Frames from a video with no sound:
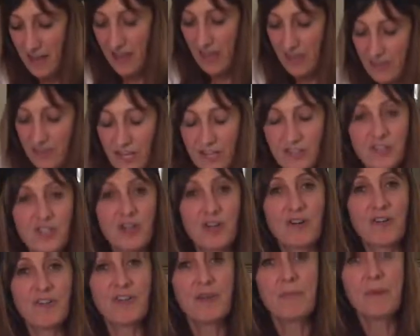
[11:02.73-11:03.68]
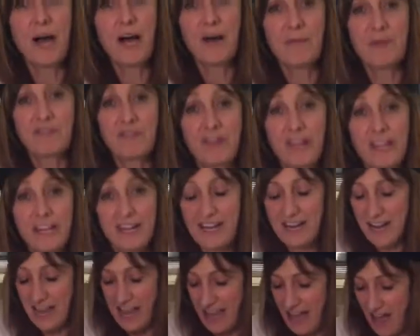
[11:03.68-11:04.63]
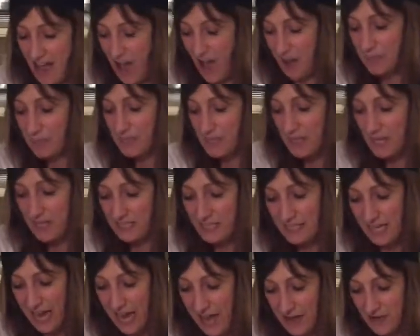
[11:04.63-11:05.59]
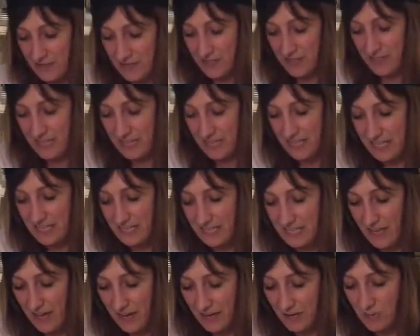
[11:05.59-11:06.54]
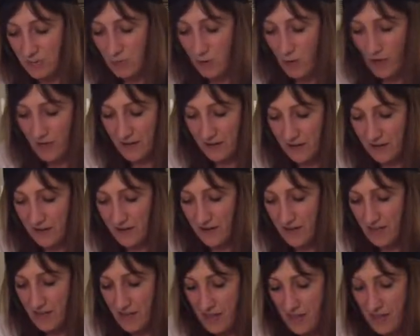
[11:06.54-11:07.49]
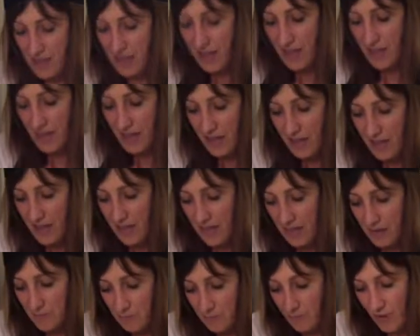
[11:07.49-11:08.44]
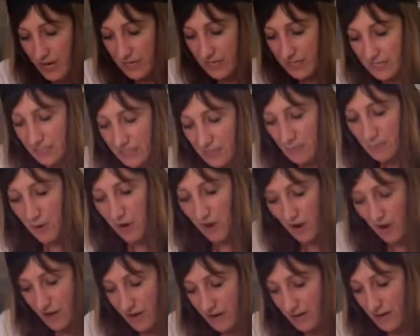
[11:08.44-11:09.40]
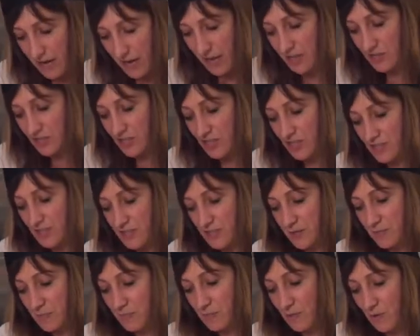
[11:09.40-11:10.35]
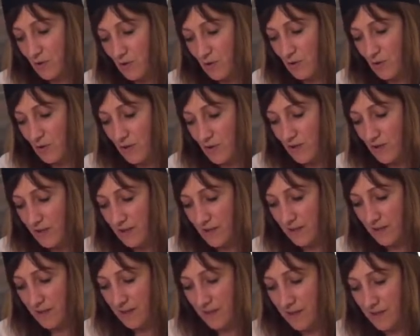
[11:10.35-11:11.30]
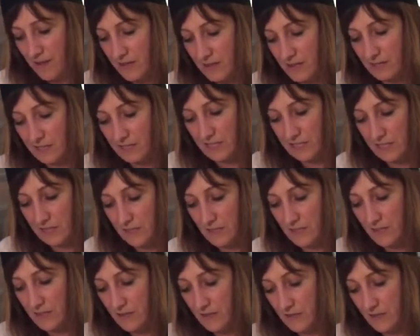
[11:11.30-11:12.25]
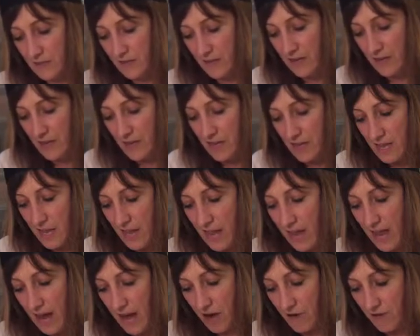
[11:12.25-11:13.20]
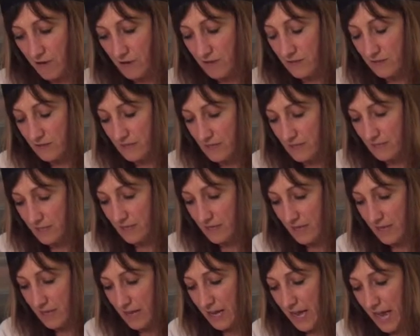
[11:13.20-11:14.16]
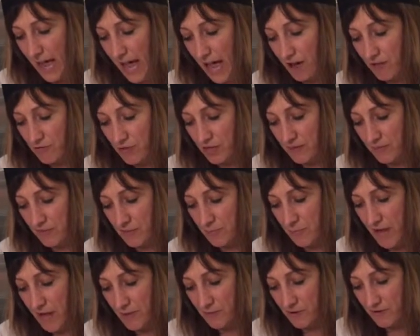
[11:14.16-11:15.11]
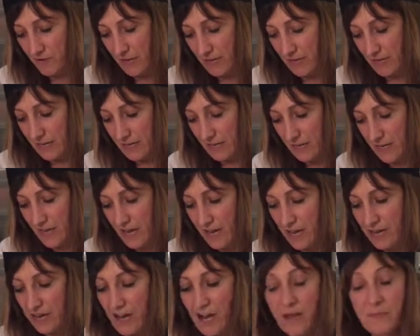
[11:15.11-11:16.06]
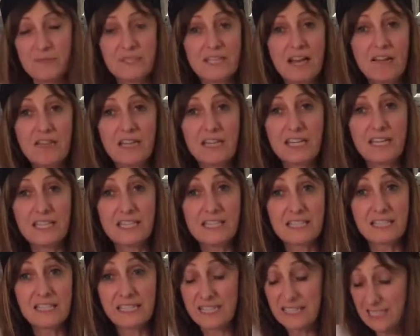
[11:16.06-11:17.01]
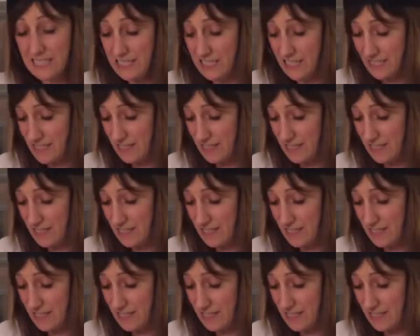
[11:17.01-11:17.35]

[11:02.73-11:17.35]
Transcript: and then turn the pomegranate upside down inside the water, break it apart, and just pull the little arrows out of the pomegranate. It comes out easily.